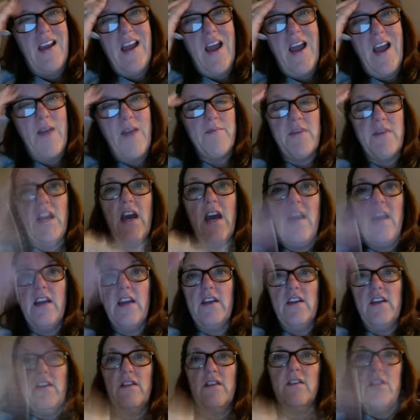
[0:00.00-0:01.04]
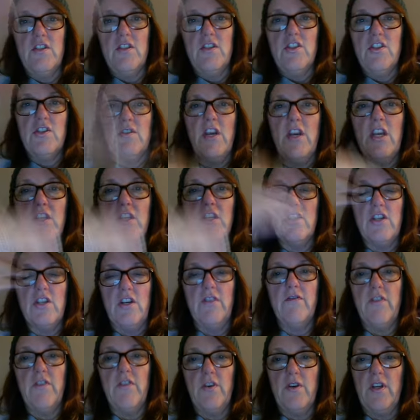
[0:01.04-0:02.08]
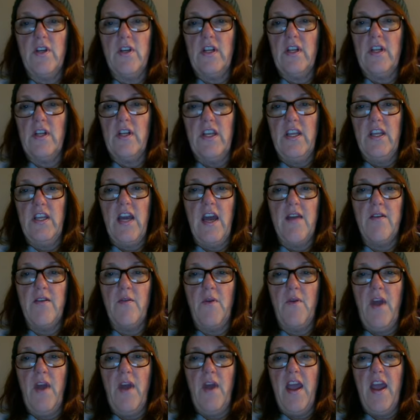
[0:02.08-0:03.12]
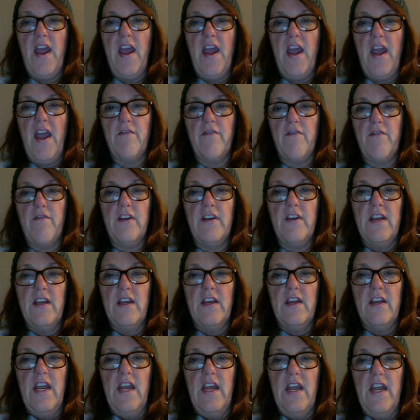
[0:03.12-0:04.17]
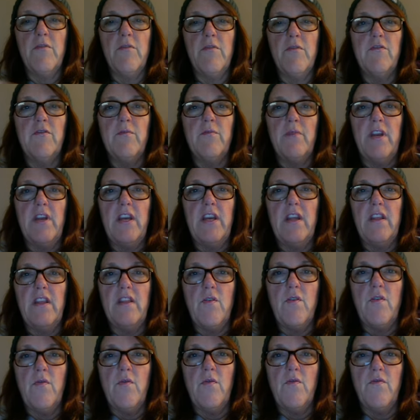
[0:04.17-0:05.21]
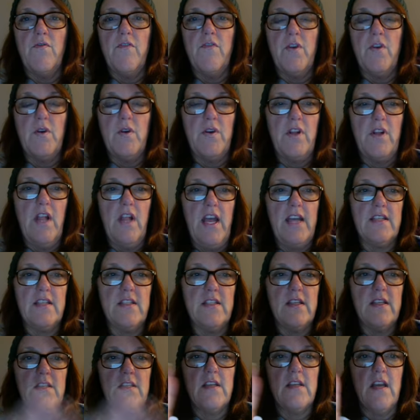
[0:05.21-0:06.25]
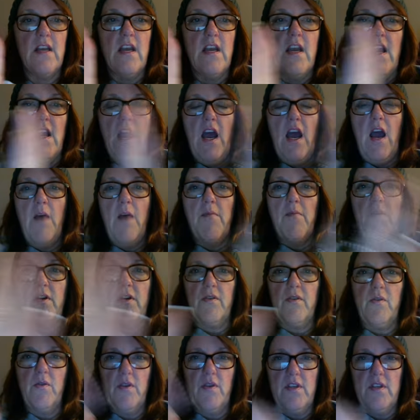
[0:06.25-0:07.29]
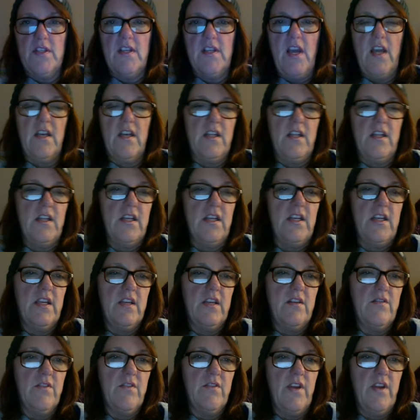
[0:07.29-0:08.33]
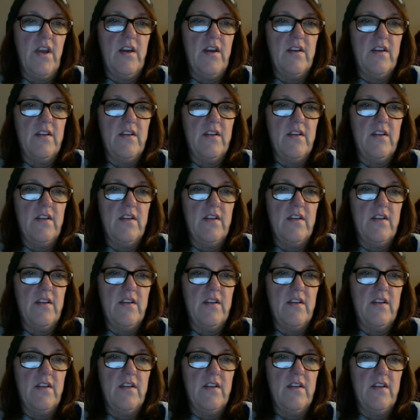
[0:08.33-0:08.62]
I'm not changing vertically. I don't have any movement in the vertical axis. How about horizontally? Oh yeah.